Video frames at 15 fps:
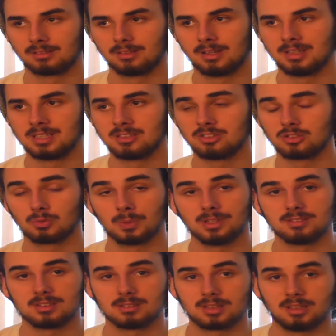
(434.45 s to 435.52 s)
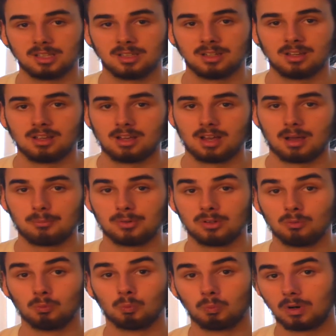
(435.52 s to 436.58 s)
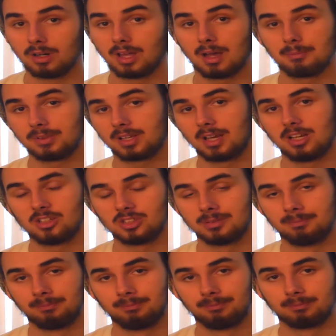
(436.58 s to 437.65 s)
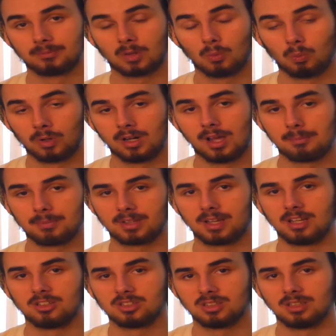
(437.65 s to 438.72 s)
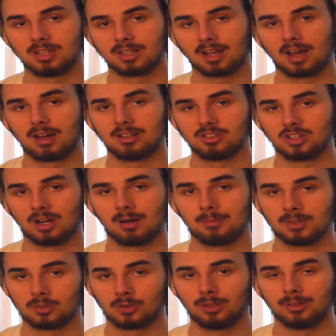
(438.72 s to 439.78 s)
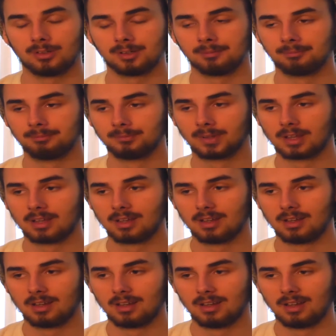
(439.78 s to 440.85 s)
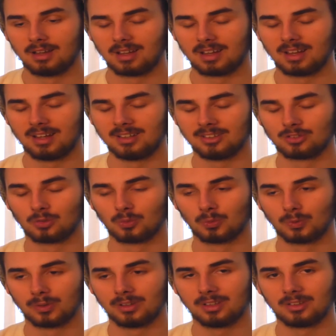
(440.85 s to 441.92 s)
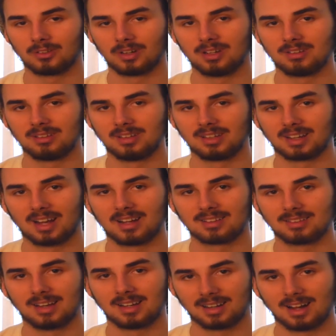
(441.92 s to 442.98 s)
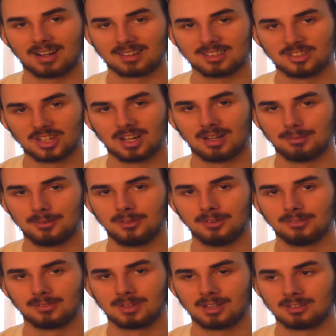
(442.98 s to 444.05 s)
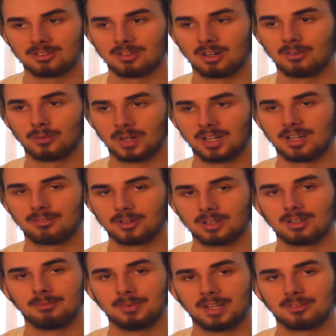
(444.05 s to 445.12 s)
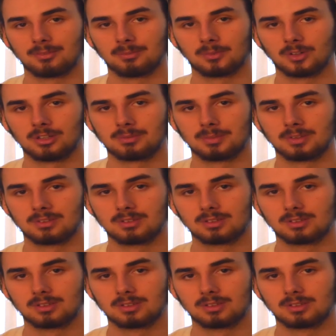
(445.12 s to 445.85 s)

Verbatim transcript: And then just recently, I put in one application, one application, and I got a job at Toyota and it's really crazy. I got I got the job too, and I start right after I come back from Christmas.